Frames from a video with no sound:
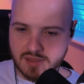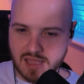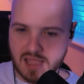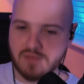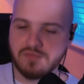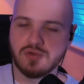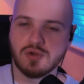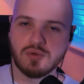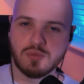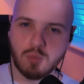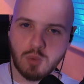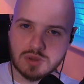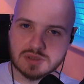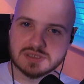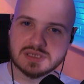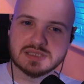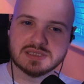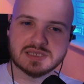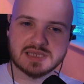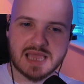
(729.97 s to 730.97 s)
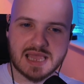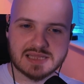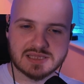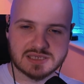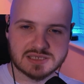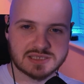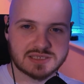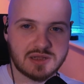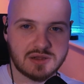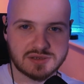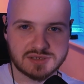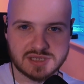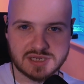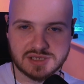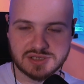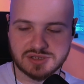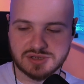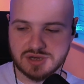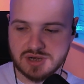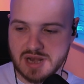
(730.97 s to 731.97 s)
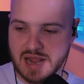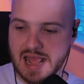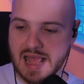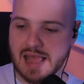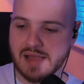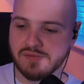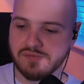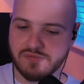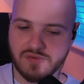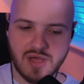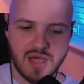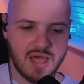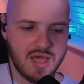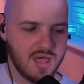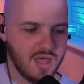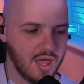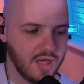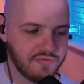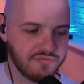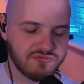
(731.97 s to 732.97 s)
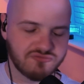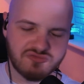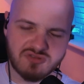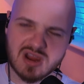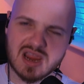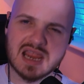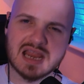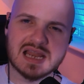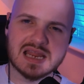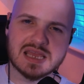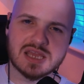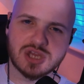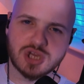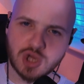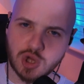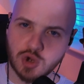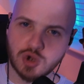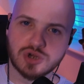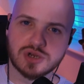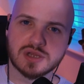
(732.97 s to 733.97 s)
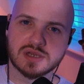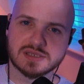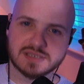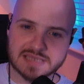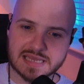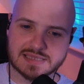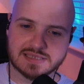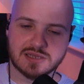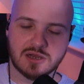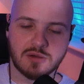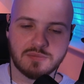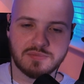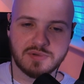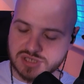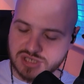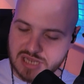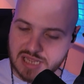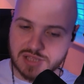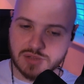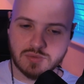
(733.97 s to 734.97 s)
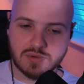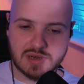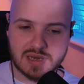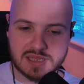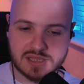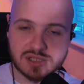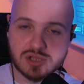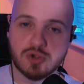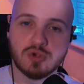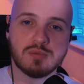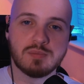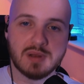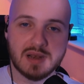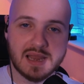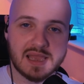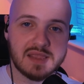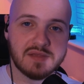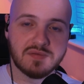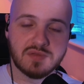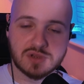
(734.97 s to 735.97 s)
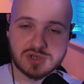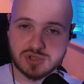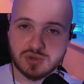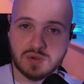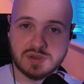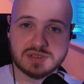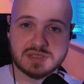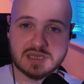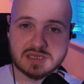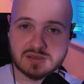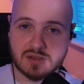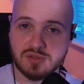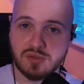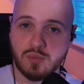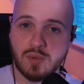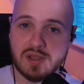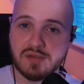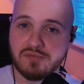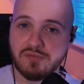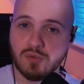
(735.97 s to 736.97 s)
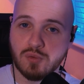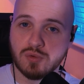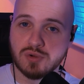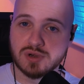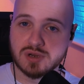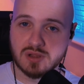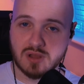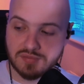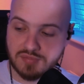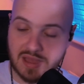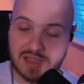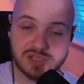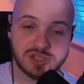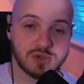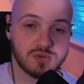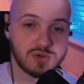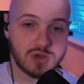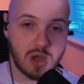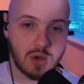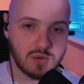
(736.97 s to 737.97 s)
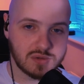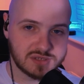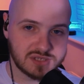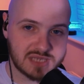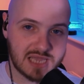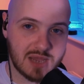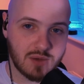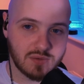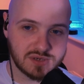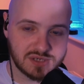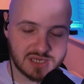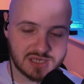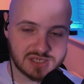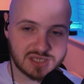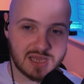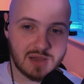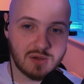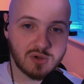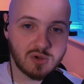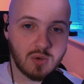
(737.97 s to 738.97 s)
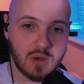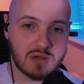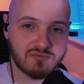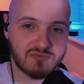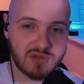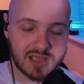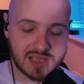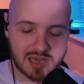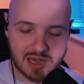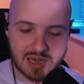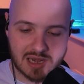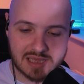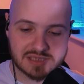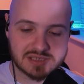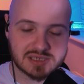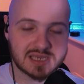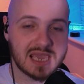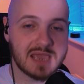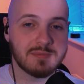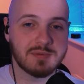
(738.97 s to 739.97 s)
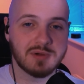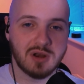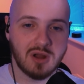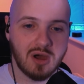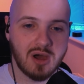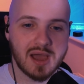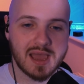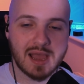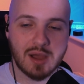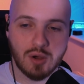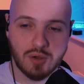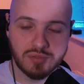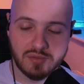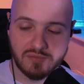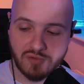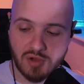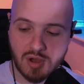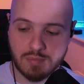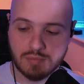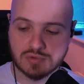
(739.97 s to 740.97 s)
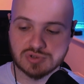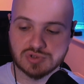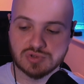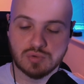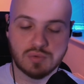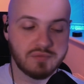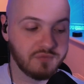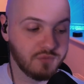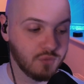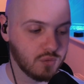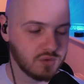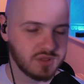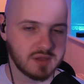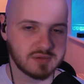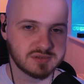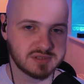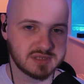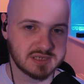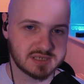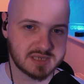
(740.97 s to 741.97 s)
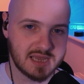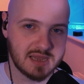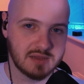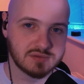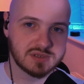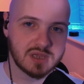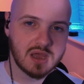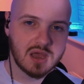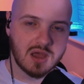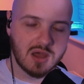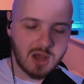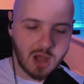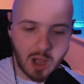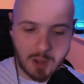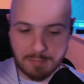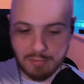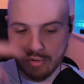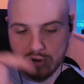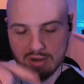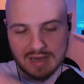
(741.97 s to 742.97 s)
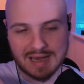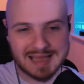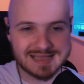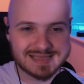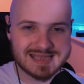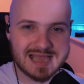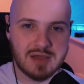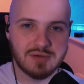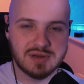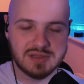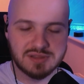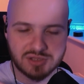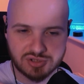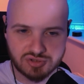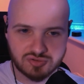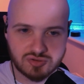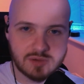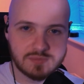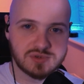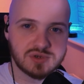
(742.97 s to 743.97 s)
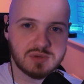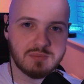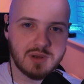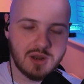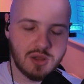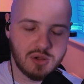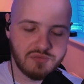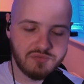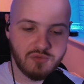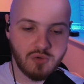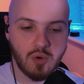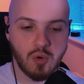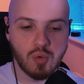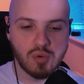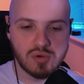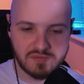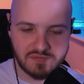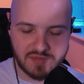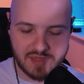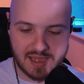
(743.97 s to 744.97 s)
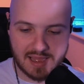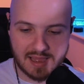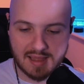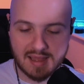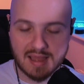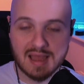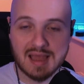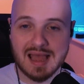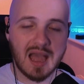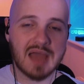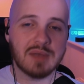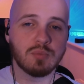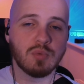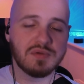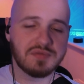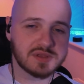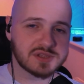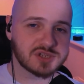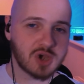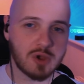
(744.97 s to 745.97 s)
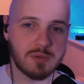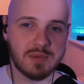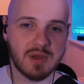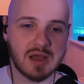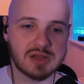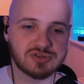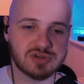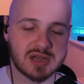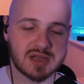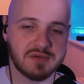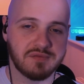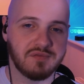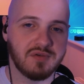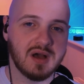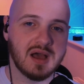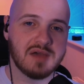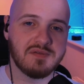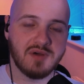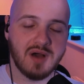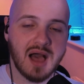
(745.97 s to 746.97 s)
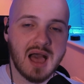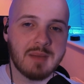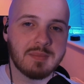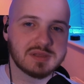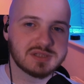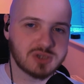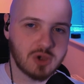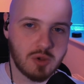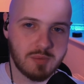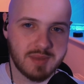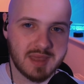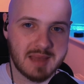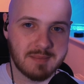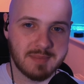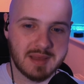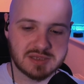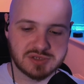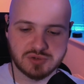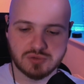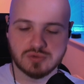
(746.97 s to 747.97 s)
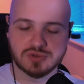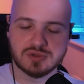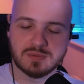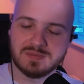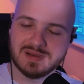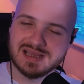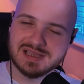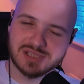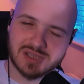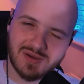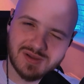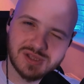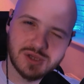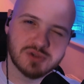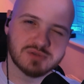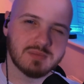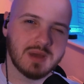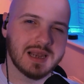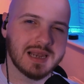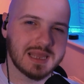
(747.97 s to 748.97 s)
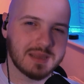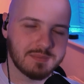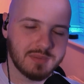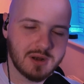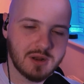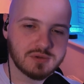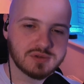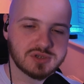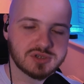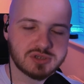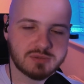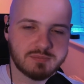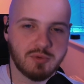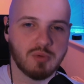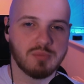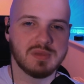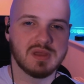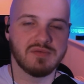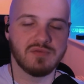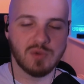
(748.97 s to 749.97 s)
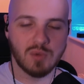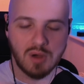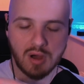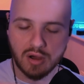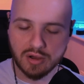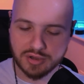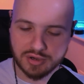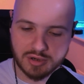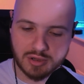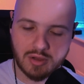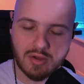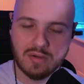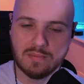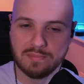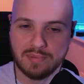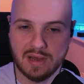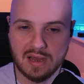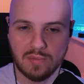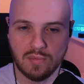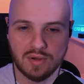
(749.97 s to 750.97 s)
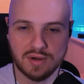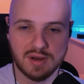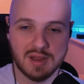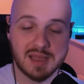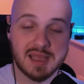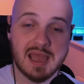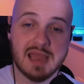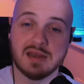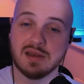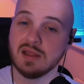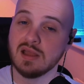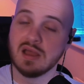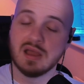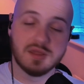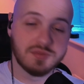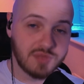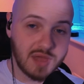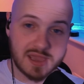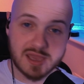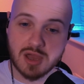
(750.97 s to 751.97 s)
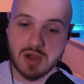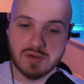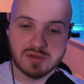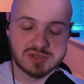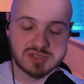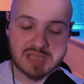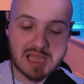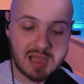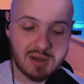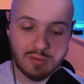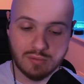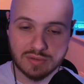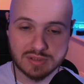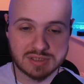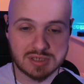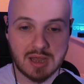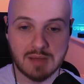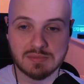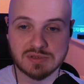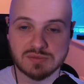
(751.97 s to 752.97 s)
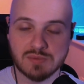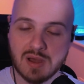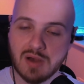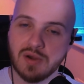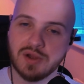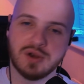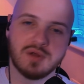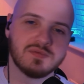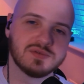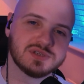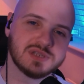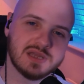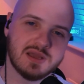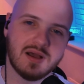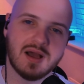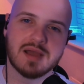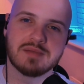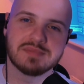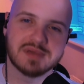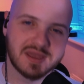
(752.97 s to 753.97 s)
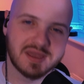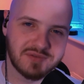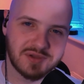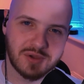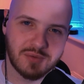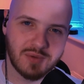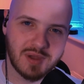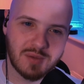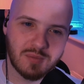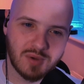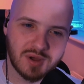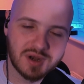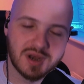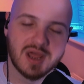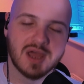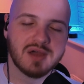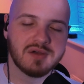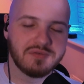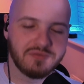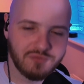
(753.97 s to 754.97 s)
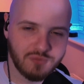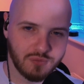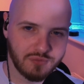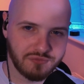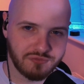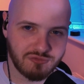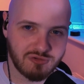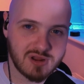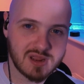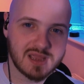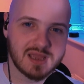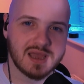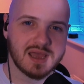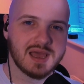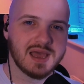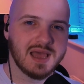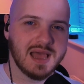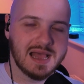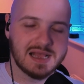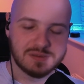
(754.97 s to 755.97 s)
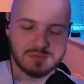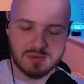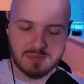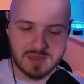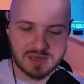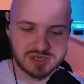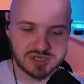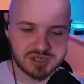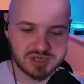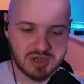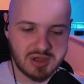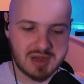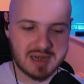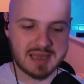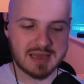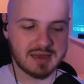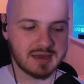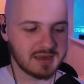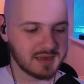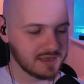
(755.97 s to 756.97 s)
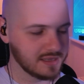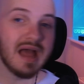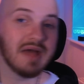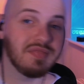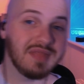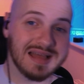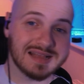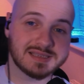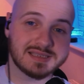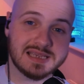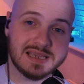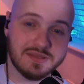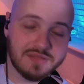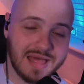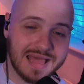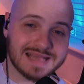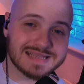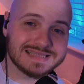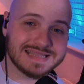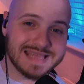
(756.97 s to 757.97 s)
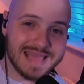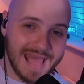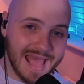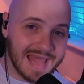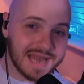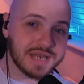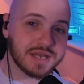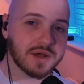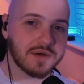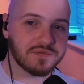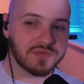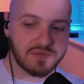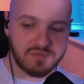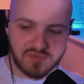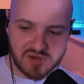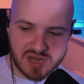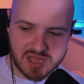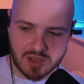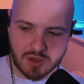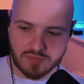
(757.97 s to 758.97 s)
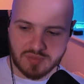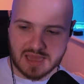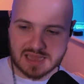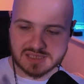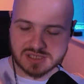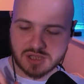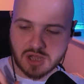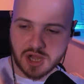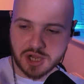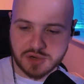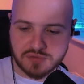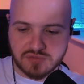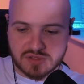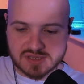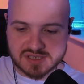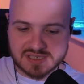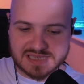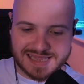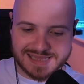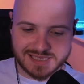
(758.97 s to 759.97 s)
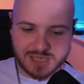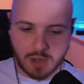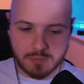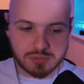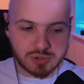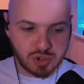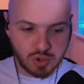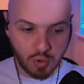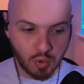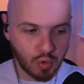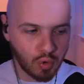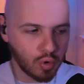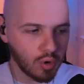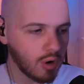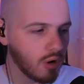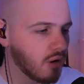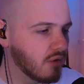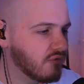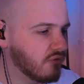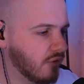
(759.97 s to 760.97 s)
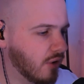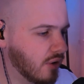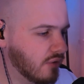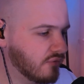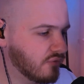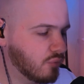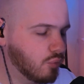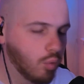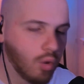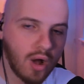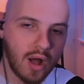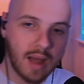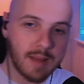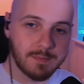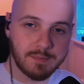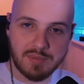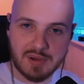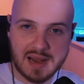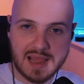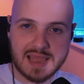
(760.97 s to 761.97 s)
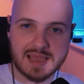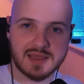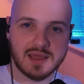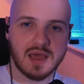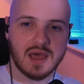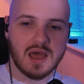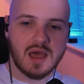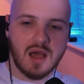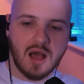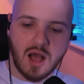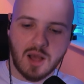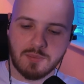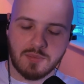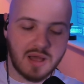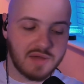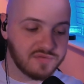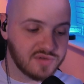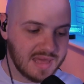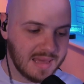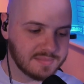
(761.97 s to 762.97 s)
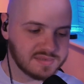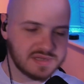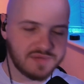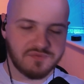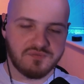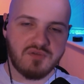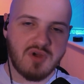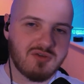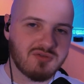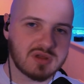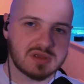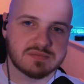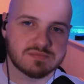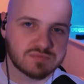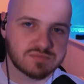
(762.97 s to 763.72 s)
if you're wanting to get into Star Citizen and have a really good setup. Genuinely do believe that joysticks are the way forward. They do go on sale and discount quite regularly, so keep an eye out on the Virpil store for those discounts. I'll put a link down in the description below for all of that. And with the Tobii Eyetracker 5, I'm a Tobii ambassador, so please go and use my link below to support me if you are going to go and buy one. Again, they go on sale all the time as well, and obviously I'm giving away one for free, as we mentioned earlier. And that's it. That is the end of the video. That is kind of the setup tour of what I'm playing. I've kept it very